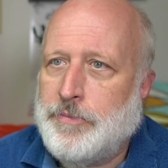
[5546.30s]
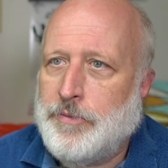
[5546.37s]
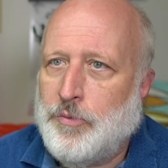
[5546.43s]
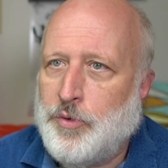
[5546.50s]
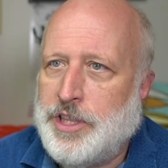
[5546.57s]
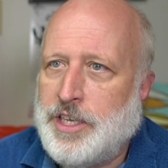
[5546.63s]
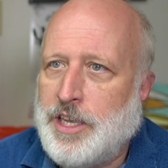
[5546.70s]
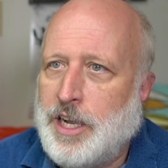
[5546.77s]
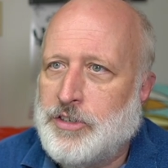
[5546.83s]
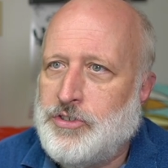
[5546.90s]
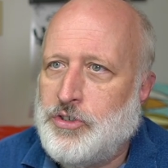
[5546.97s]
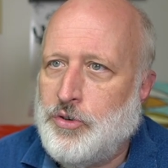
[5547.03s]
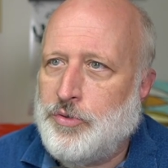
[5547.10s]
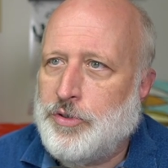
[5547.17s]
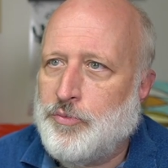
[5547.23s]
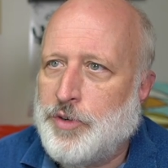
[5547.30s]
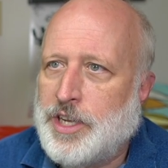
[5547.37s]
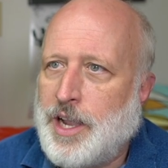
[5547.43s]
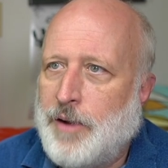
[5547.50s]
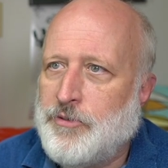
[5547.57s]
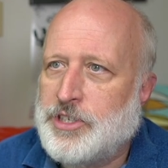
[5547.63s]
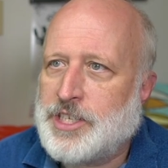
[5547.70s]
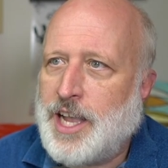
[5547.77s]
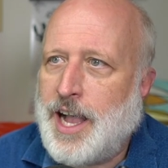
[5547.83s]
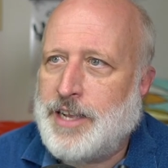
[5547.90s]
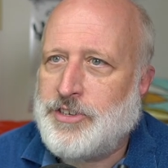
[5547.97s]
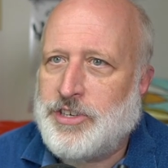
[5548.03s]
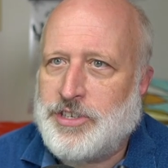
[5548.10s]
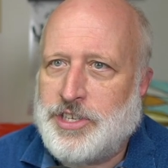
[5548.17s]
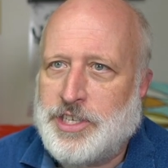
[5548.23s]
when the young student recovers
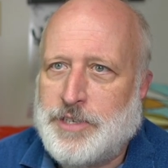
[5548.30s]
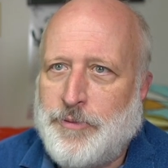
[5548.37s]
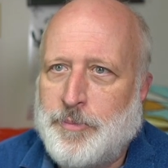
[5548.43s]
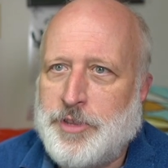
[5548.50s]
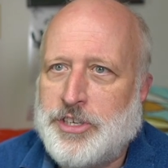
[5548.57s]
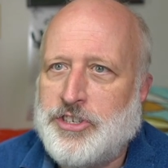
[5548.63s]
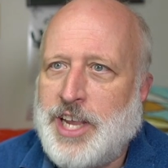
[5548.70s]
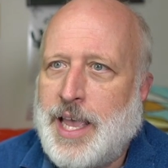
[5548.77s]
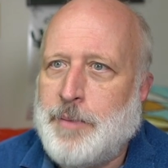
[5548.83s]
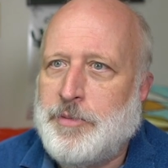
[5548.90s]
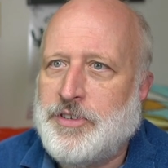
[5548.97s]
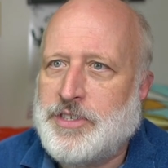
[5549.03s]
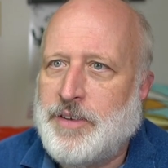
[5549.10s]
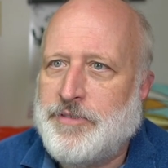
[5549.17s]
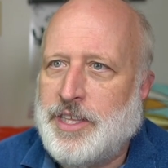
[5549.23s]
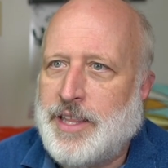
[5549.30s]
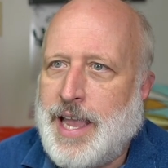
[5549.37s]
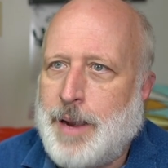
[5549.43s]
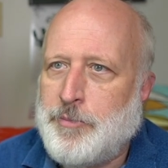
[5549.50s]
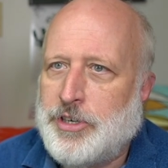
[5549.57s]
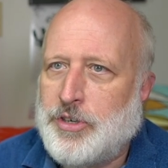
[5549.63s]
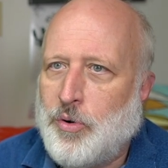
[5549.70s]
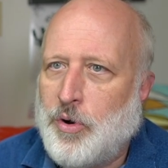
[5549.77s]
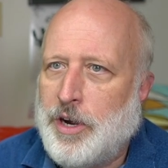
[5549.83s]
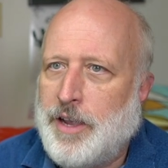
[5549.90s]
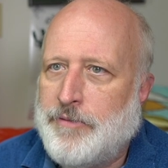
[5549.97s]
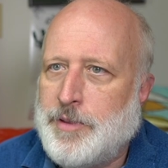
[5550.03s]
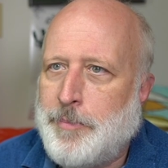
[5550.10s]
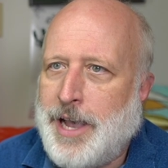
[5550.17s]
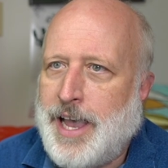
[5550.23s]
consciousness from the shambles of the laboratory, of
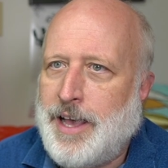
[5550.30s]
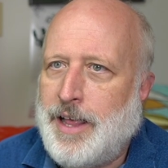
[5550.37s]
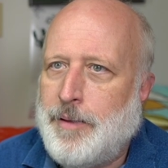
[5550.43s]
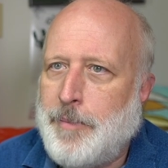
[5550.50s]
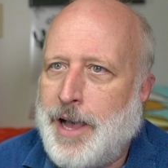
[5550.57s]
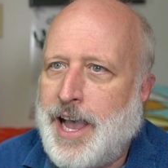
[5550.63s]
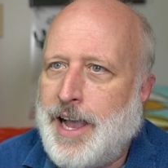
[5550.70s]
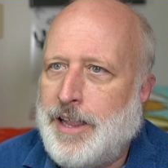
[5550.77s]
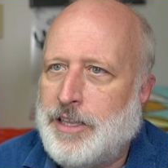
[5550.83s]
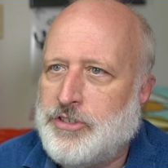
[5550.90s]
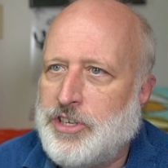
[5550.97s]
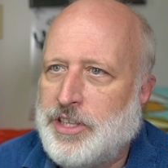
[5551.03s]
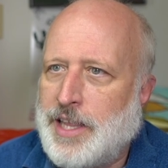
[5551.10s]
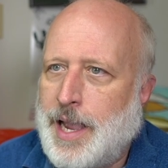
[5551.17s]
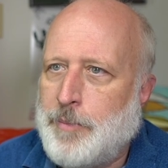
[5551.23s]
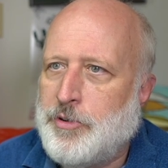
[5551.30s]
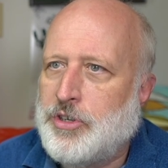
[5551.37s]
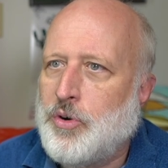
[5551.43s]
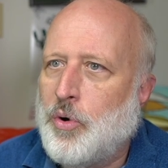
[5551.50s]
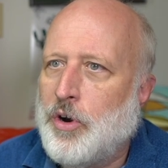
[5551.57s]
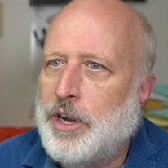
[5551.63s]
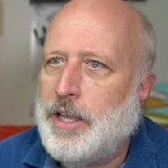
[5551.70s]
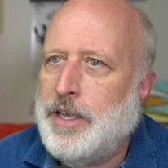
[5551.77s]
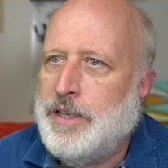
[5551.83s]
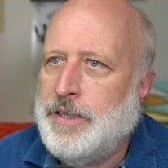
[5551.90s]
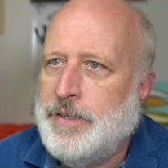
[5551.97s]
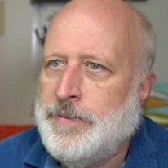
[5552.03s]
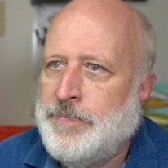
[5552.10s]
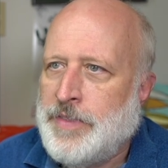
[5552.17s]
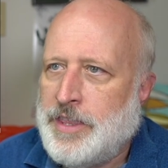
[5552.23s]
the bio, biology laboratory.
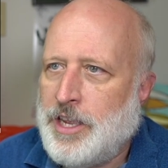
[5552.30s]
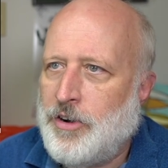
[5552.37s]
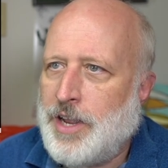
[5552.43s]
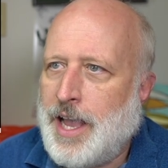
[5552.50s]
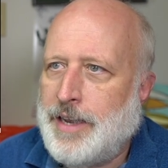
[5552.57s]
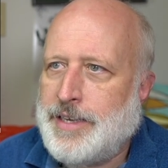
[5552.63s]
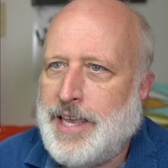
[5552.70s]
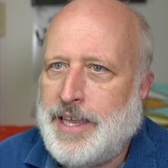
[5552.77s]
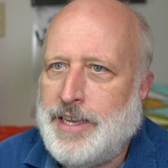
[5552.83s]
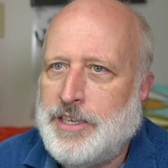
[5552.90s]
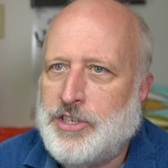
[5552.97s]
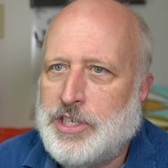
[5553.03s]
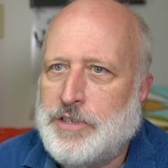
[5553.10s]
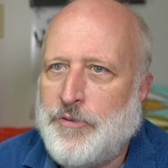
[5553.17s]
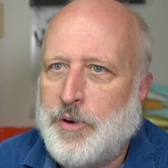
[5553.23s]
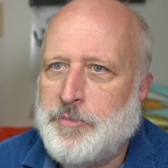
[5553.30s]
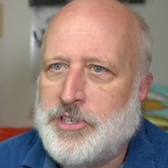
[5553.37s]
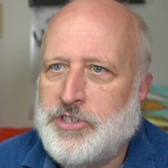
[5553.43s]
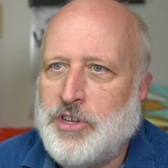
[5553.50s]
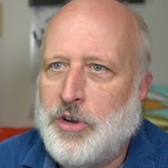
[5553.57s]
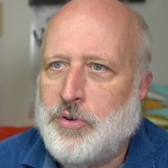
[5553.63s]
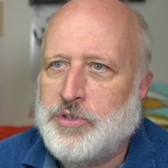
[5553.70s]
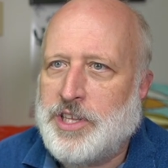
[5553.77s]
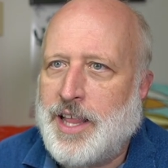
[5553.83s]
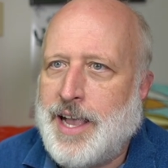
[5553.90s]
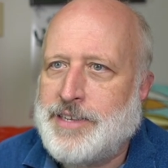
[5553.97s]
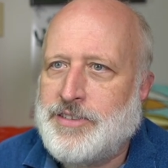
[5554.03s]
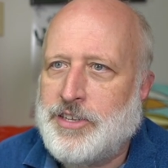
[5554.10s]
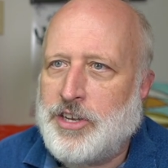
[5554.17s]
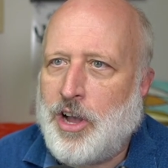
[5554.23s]
There, not ten inches from his nose,
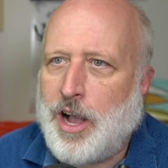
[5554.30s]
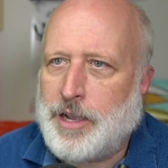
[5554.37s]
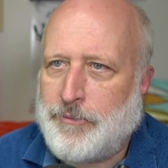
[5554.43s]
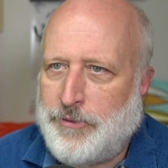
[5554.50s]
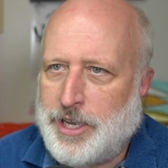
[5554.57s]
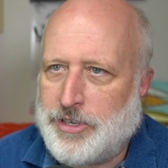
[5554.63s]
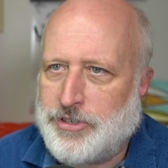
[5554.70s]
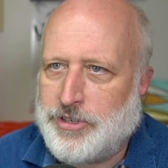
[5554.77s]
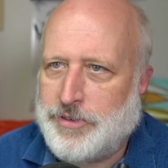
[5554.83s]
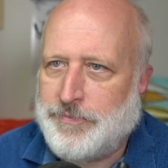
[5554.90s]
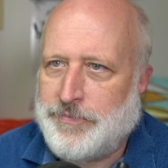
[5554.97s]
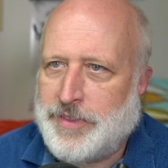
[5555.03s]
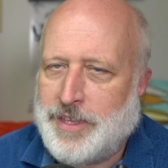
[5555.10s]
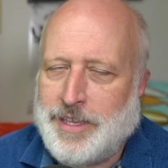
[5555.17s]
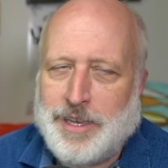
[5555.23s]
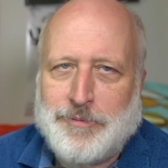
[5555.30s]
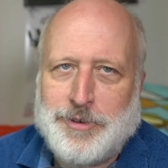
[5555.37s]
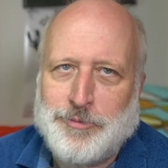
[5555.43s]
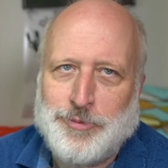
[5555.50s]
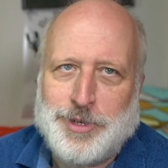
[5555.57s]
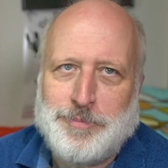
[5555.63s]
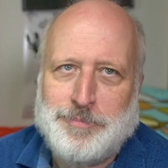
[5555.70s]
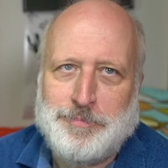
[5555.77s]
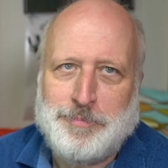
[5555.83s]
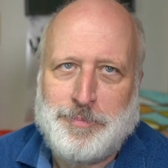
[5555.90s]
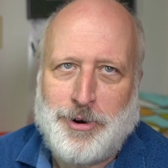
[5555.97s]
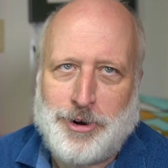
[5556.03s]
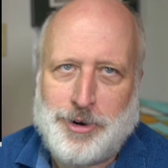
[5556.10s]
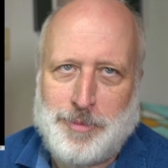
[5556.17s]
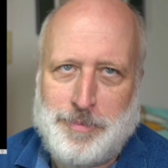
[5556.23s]
lies the dogfish. Now, if you read
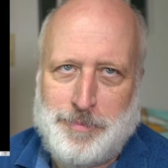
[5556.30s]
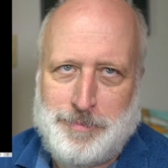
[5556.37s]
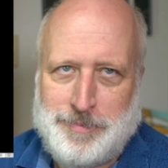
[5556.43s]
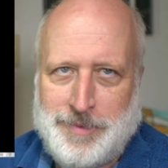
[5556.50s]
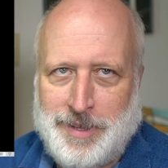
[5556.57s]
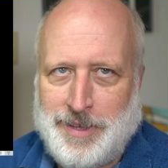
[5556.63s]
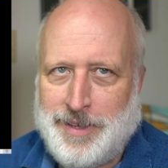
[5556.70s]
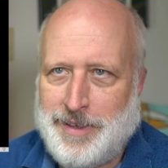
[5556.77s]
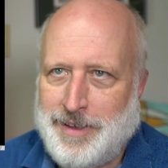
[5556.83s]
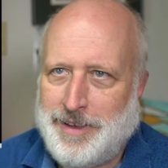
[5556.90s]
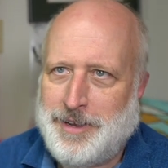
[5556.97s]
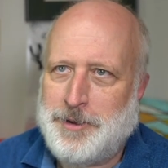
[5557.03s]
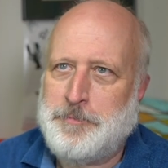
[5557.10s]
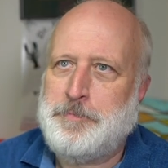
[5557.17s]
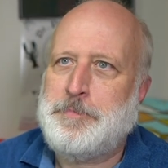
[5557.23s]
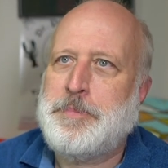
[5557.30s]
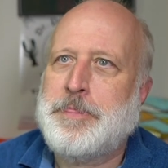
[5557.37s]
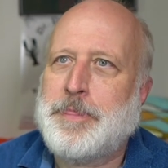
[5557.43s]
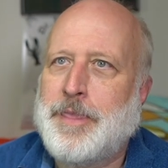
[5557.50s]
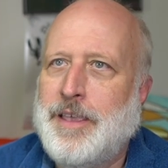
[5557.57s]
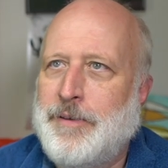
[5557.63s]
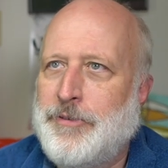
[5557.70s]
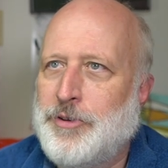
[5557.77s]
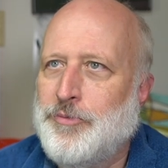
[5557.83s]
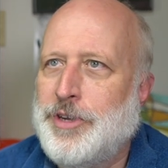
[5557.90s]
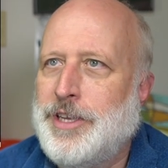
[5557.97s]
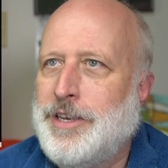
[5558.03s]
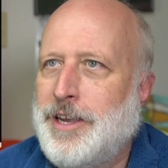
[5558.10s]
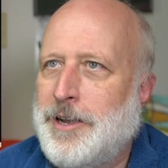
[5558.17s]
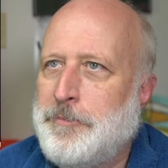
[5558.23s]
Parker, um, if you
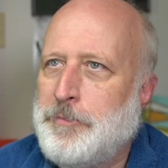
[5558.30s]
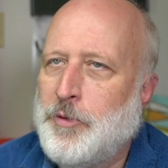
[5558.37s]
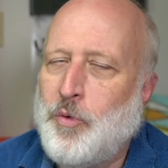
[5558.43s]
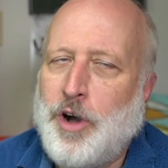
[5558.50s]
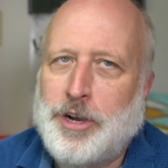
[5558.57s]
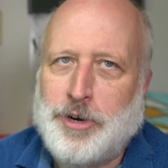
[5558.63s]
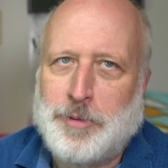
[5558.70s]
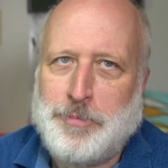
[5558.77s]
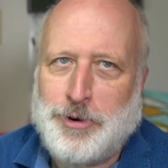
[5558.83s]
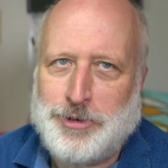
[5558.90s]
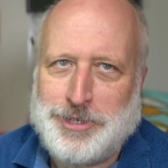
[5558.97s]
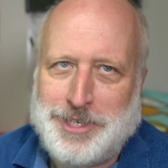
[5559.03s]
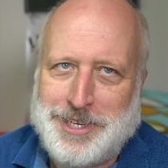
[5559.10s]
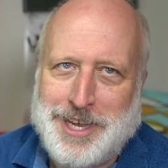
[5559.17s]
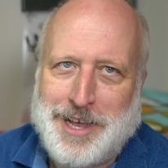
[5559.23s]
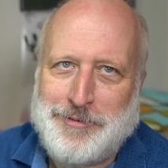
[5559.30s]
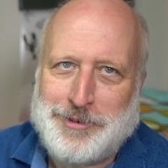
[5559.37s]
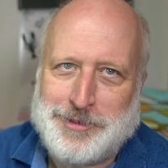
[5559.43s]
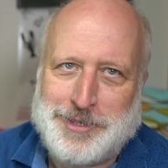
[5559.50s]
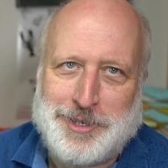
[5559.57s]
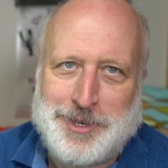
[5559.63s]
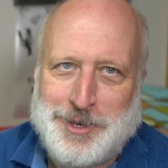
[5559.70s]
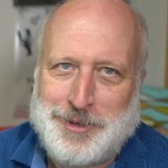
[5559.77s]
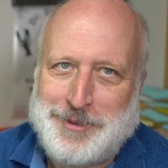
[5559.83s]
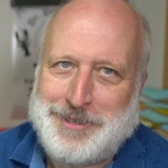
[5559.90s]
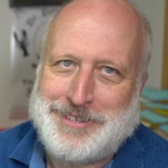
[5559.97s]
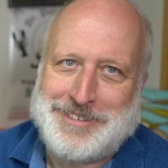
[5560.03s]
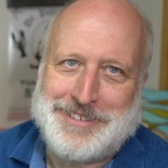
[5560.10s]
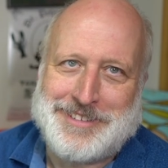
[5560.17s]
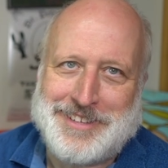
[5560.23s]
read um, Walker Percy novels, you know
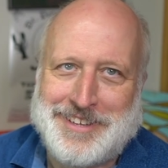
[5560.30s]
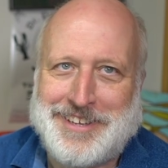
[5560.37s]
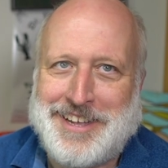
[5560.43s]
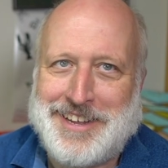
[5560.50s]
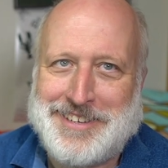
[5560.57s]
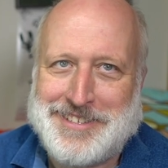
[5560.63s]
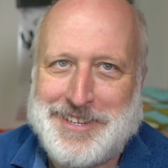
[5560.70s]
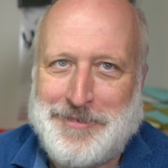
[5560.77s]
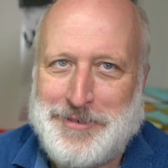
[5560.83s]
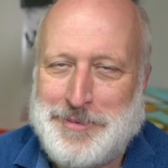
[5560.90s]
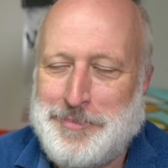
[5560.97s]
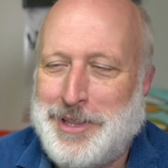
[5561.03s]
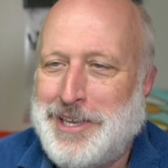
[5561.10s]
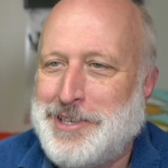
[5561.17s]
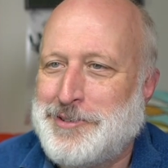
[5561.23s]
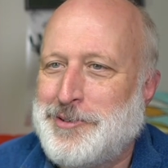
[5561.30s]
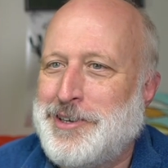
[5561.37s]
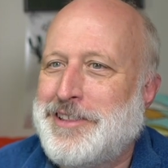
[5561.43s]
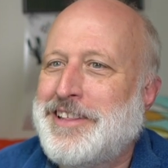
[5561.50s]
this is the kind of stuff he plays with.